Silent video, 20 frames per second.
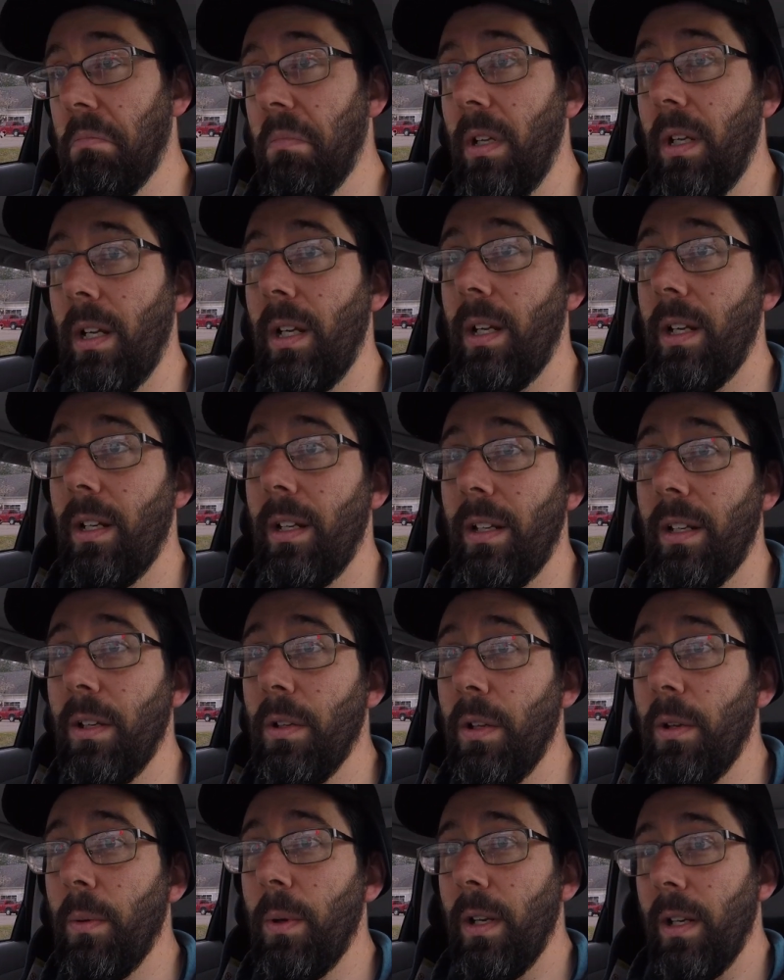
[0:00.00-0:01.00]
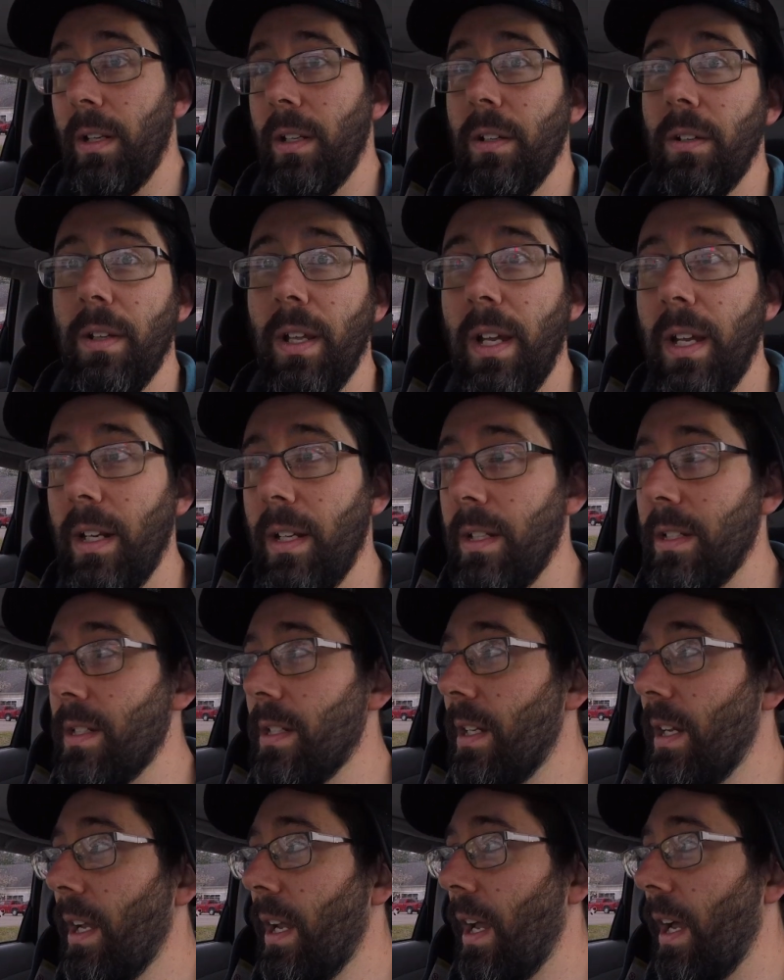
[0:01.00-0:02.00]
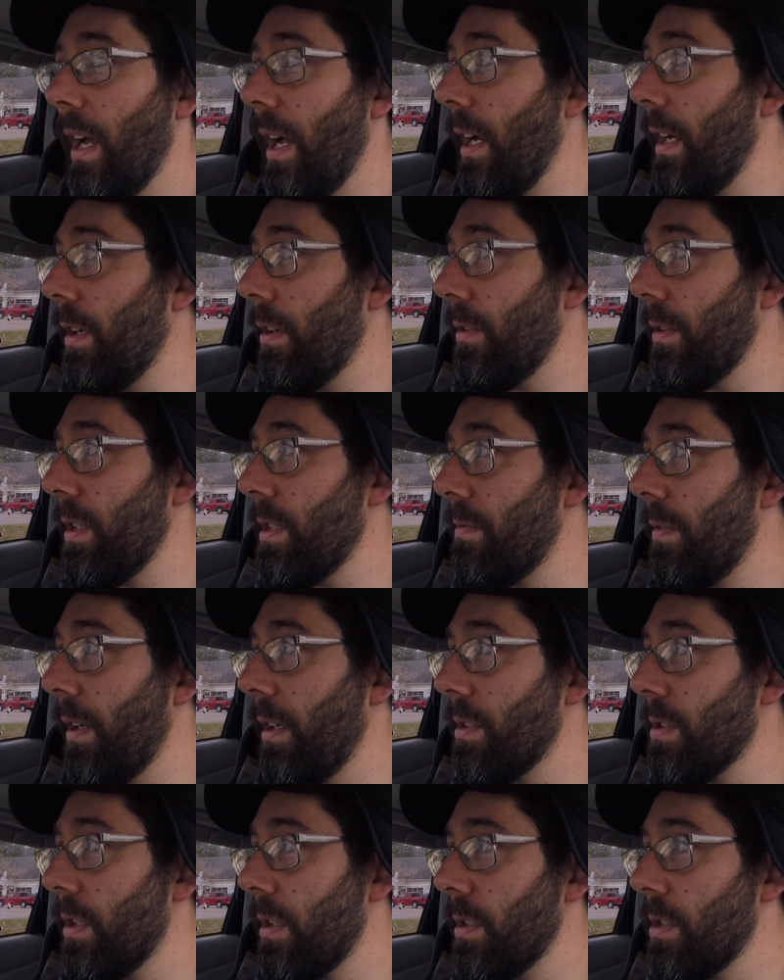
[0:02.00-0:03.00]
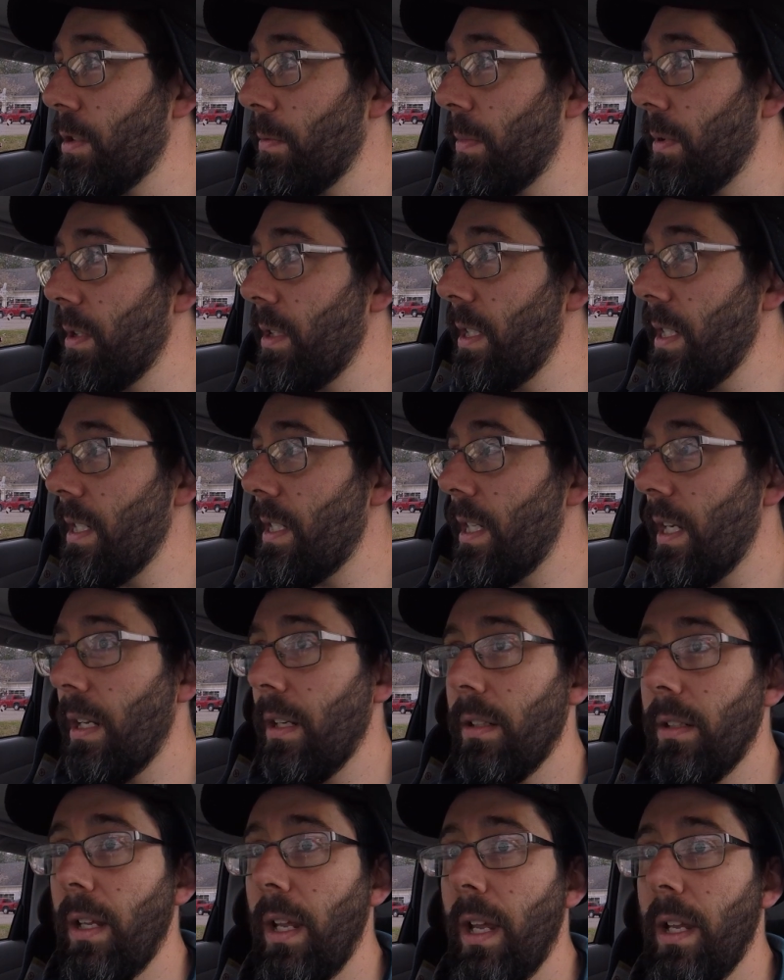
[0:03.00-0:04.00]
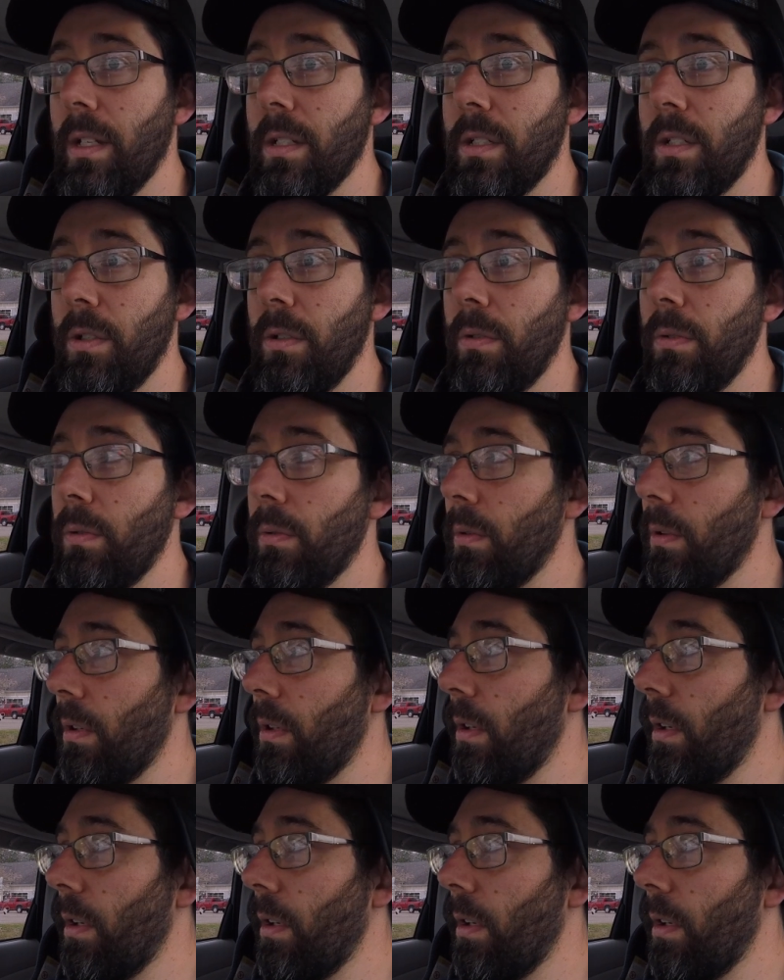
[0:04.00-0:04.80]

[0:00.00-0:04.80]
And the only way to do that is, I know these videos aren't super detailed as to